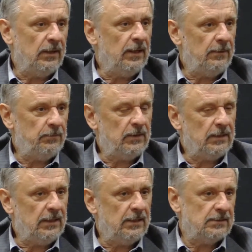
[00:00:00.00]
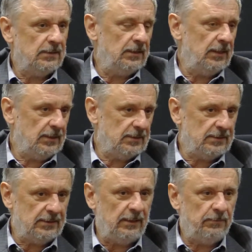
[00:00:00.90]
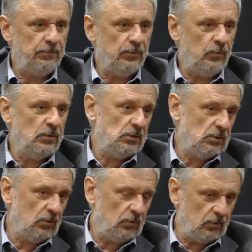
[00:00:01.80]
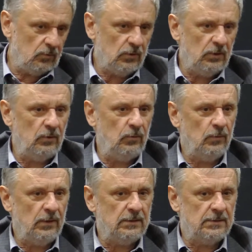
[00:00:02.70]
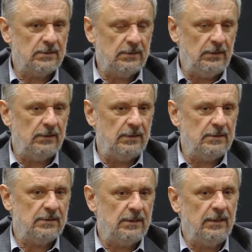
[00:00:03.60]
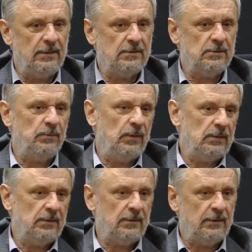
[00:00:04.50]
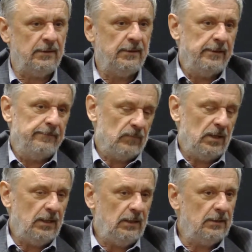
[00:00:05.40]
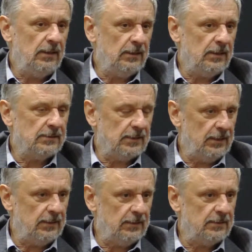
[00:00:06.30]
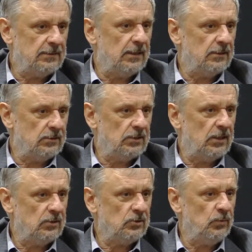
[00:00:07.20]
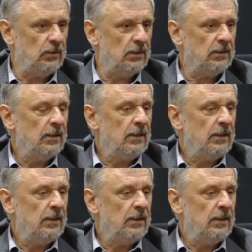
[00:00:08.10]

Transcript: gap, and I guess the next step, which already you can see these days, but again, data scientists are charged with that.